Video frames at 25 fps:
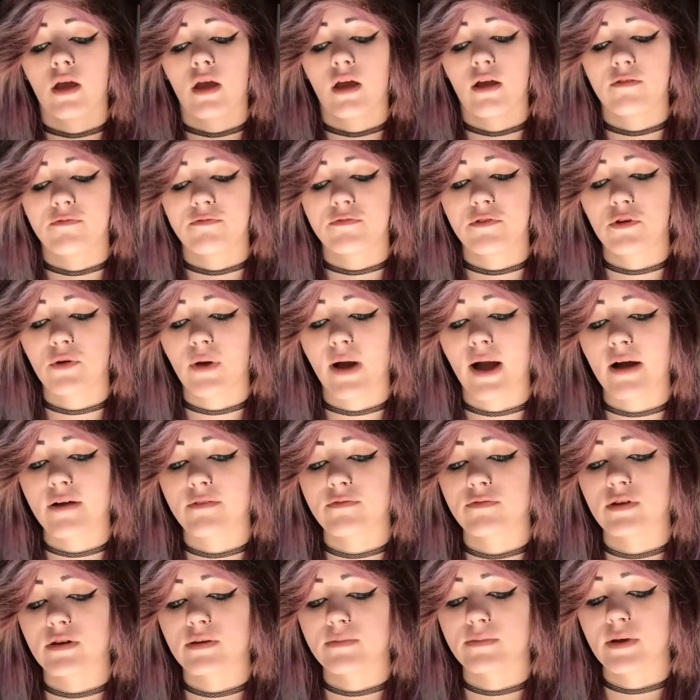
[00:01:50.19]
if you
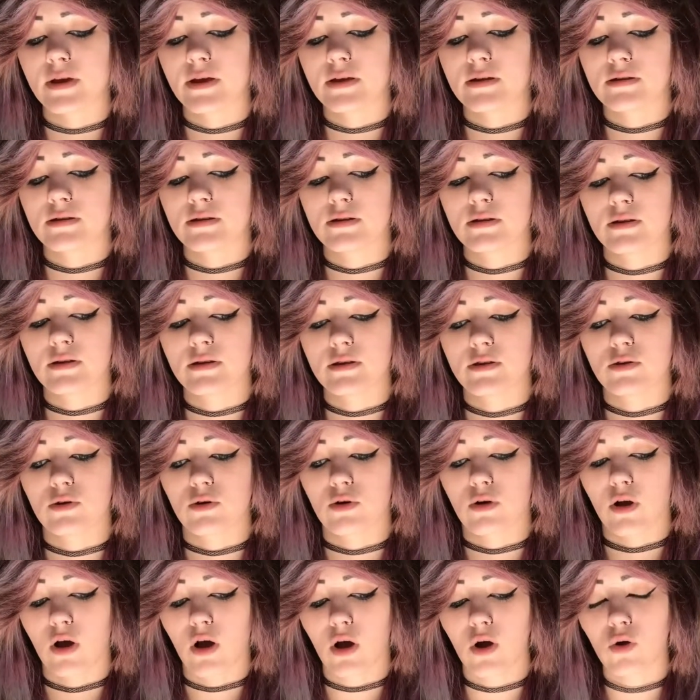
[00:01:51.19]
have them in
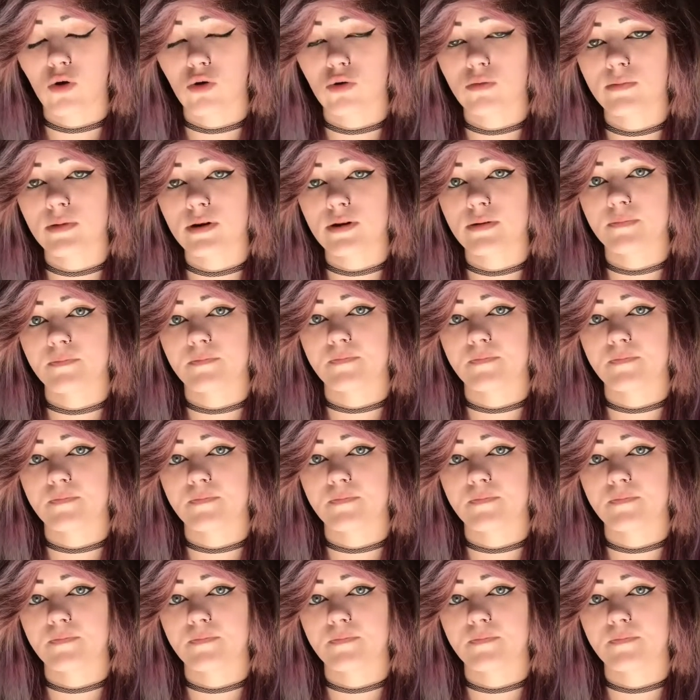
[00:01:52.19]
your home,